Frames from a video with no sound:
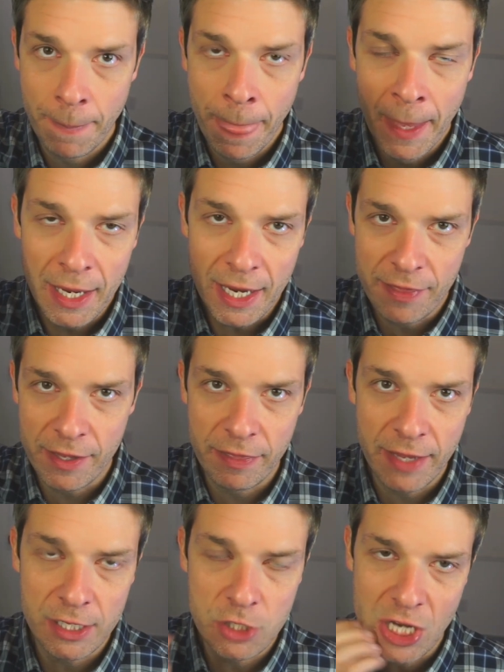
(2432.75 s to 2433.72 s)
And then they
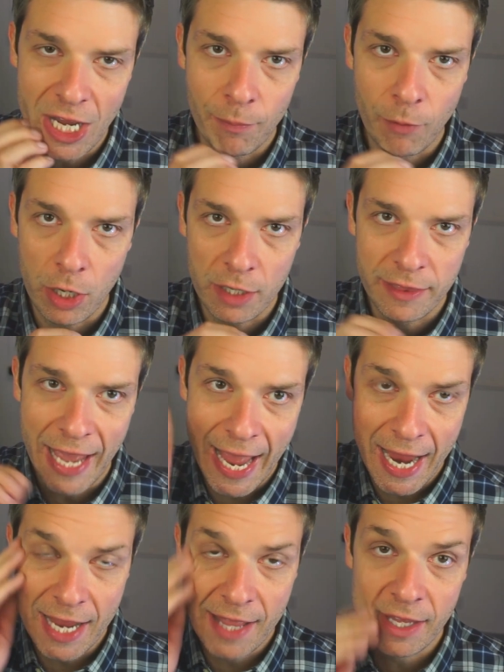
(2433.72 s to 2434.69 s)
check mark that,
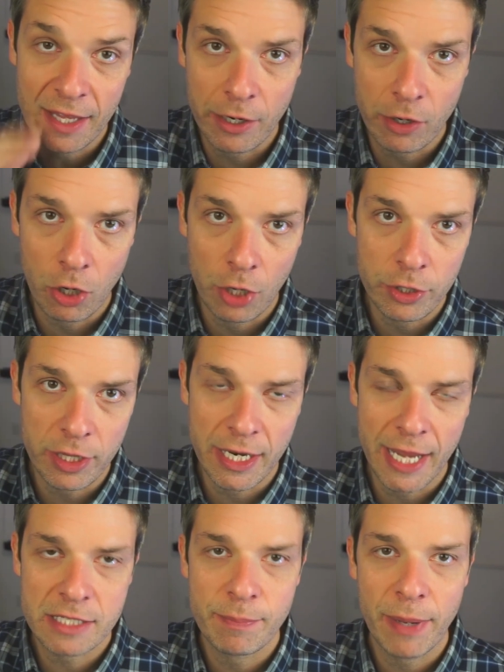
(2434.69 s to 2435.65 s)
and then they're on to the next
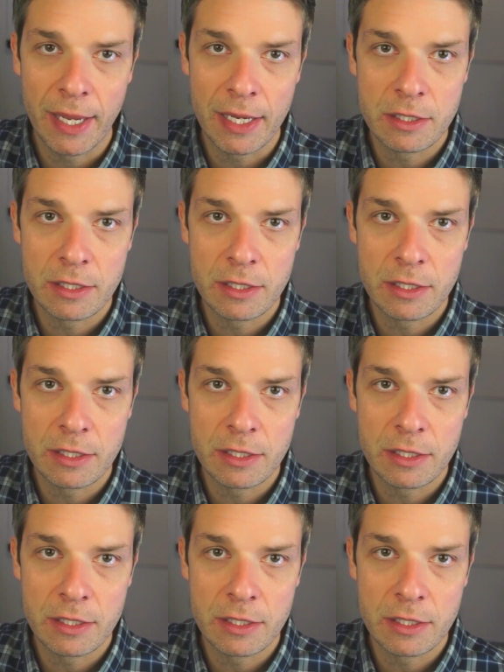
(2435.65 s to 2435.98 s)
page.